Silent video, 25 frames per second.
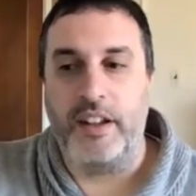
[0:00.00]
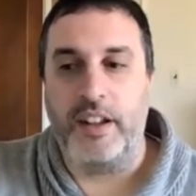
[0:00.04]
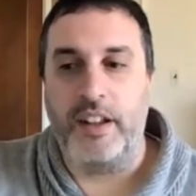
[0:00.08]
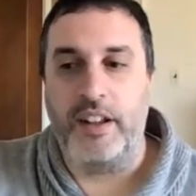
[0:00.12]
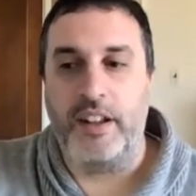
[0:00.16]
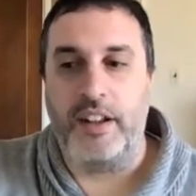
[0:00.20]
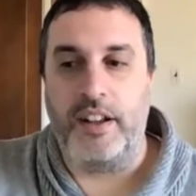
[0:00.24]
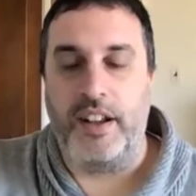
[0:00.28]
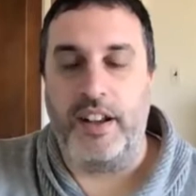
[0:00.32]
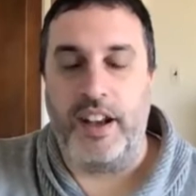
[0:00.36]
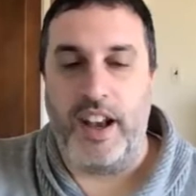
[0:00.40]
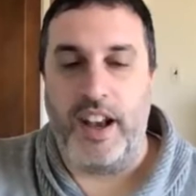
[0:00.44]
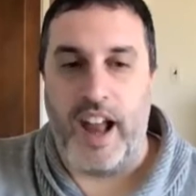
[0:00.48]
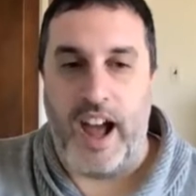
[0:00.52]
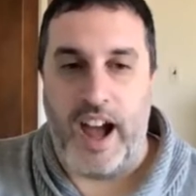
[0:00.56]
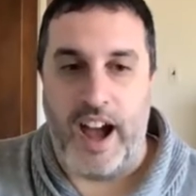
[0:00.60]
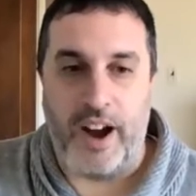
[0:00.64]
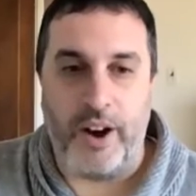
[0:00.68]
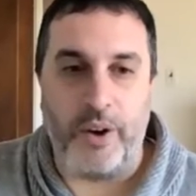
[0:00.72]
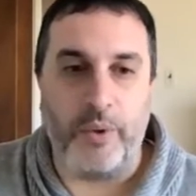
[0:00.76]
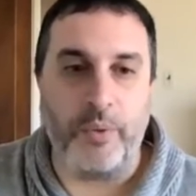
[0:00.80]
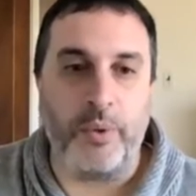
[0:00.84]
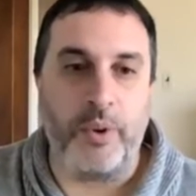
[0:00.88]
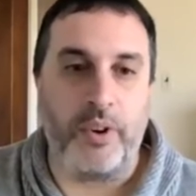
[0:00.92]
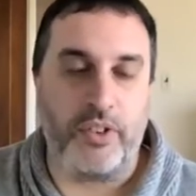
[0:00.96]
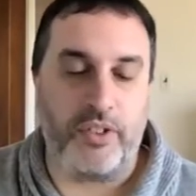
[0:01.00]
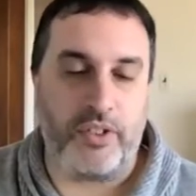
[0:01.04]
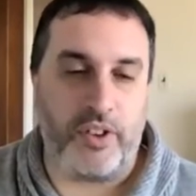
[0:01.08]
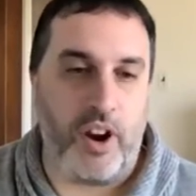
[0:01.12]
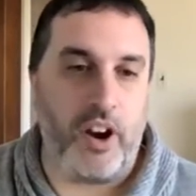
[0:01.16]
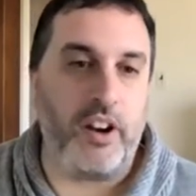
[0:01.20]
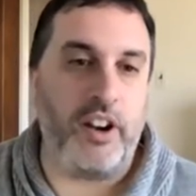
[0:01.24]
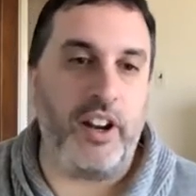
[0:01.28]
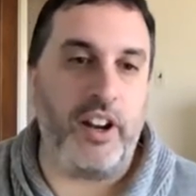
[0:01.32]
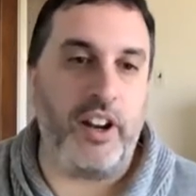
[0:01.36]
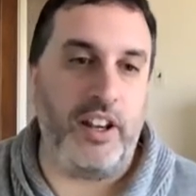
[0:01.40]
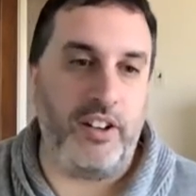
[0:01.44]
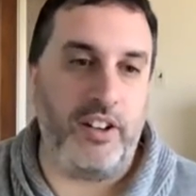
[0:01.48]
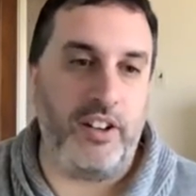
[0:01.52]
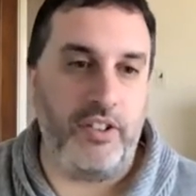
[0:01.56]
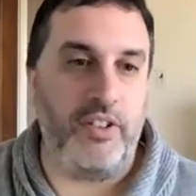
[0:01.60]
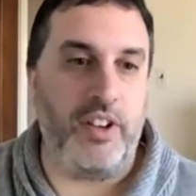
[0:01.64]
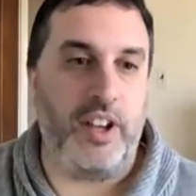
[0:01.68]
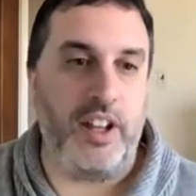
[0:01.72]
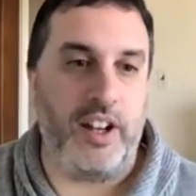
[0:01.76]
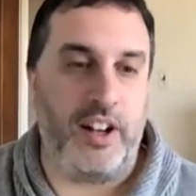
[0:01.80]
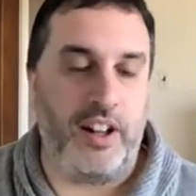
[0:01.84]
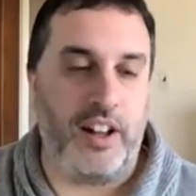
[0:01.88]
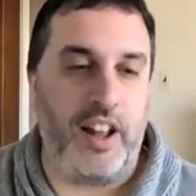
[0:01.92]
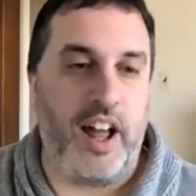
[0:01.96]
now we're starting to
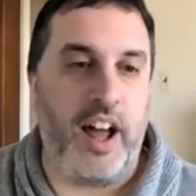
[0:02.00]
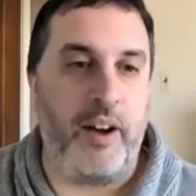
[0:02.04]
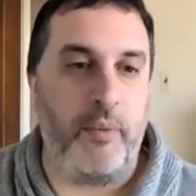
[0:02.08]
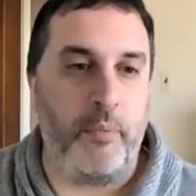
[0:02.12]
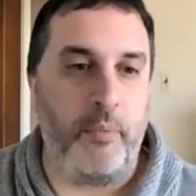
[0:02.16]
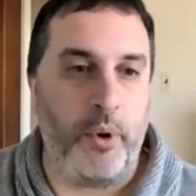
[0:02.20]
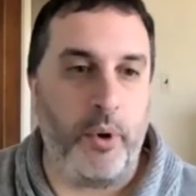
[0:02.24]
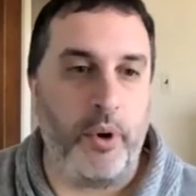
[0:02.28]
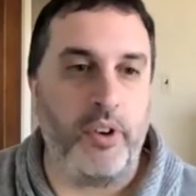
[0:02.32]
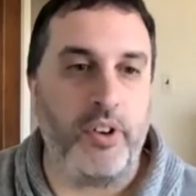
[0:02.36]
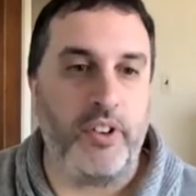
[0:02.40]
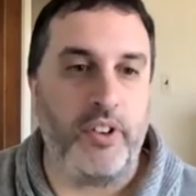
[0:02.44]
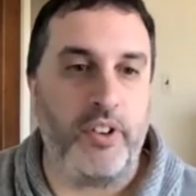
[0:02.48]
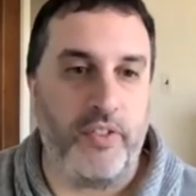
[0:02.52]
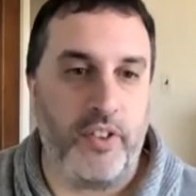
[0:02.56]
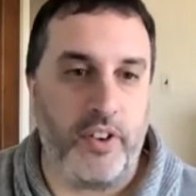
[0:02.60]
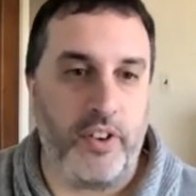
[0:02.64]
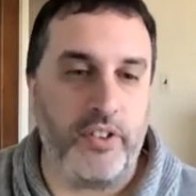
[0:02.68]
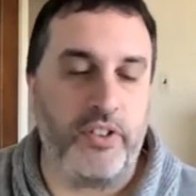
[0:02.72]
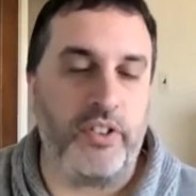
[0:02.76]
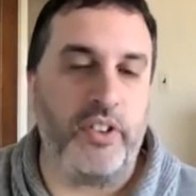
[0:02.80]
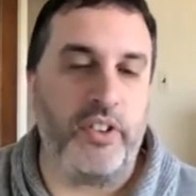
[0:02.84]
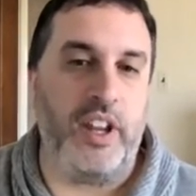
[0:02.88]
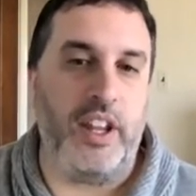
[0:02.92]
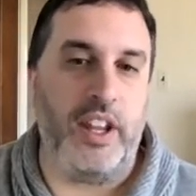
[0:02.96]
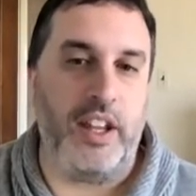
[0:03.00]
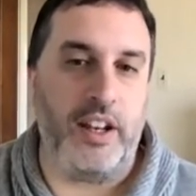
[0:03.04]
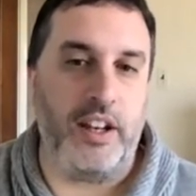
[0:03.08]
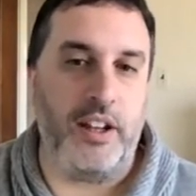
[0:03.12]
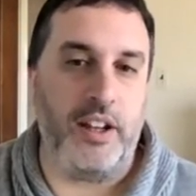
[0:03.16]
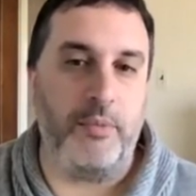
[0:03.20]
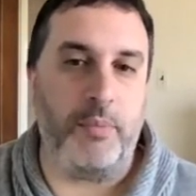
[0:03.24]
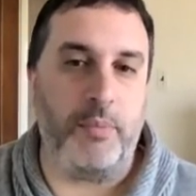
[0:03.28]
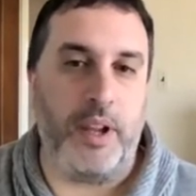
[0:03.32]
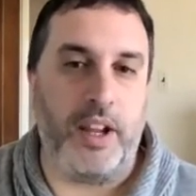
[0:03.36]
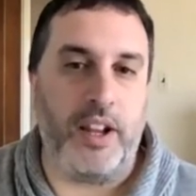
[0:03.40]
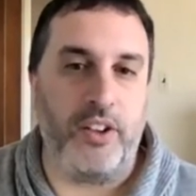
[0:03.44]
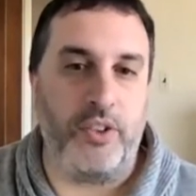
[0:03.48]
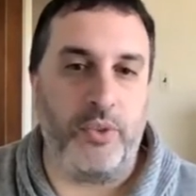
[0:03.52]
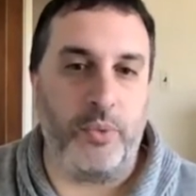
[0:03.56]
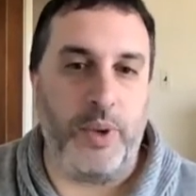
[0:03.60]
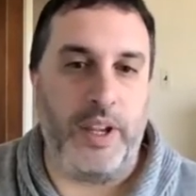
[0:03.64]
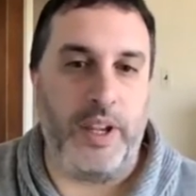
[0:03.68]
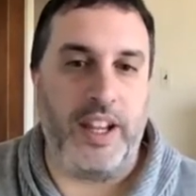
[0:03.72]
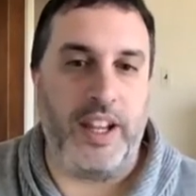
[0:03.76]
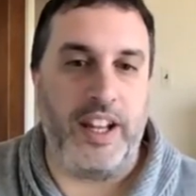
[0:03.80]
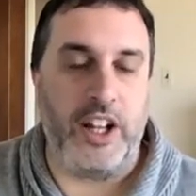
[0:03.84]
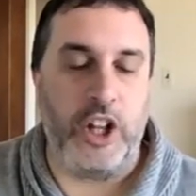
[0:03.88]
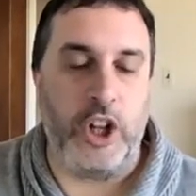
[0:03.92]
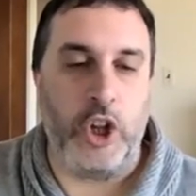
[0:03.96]
get a lot more diversity in it because we
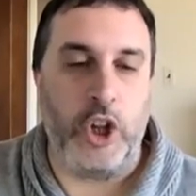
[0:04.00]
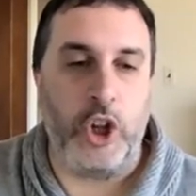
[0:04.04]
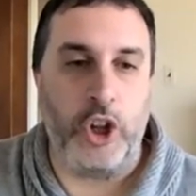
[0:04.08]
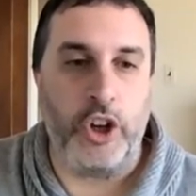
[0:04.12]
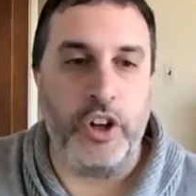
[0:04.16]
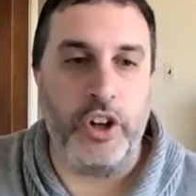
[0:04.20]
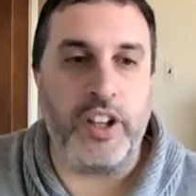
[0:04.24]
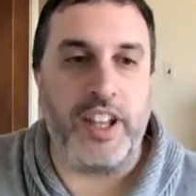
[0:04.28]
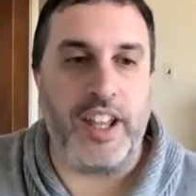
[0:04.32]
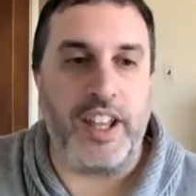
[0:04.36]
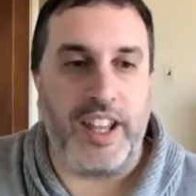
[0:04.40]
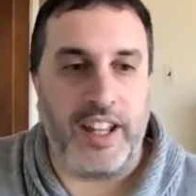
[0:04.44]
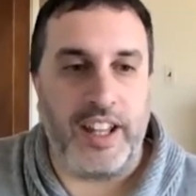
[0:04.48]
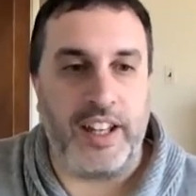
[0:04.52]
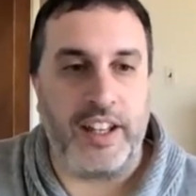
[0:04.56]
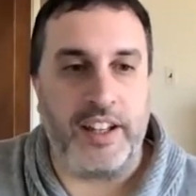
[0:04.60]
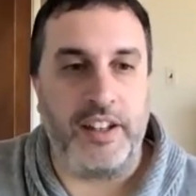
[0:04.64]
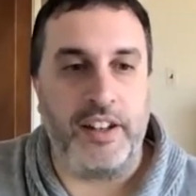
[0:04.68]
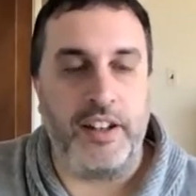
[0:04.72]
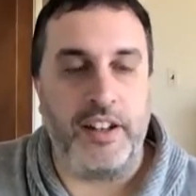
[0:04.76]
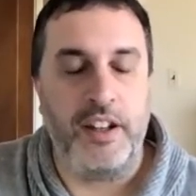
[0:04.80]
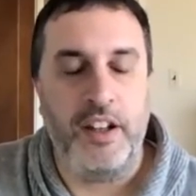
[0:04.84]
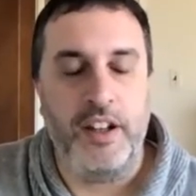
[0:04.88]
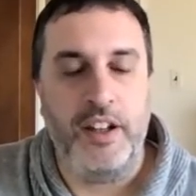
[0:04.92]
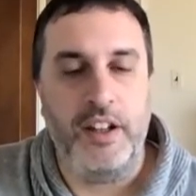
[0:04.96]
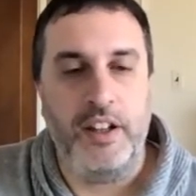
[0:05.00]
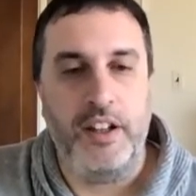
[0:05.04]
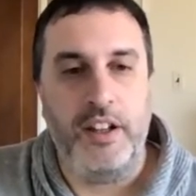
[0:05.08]
can look in